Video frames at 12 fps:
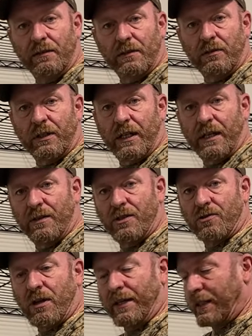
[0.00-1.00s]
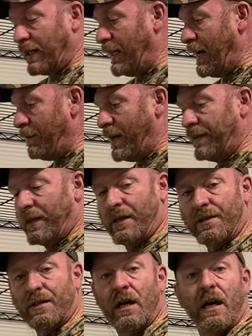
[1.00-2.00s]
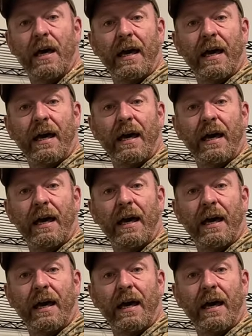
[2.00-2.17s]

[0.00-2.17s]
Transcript: little kids trying to climb on this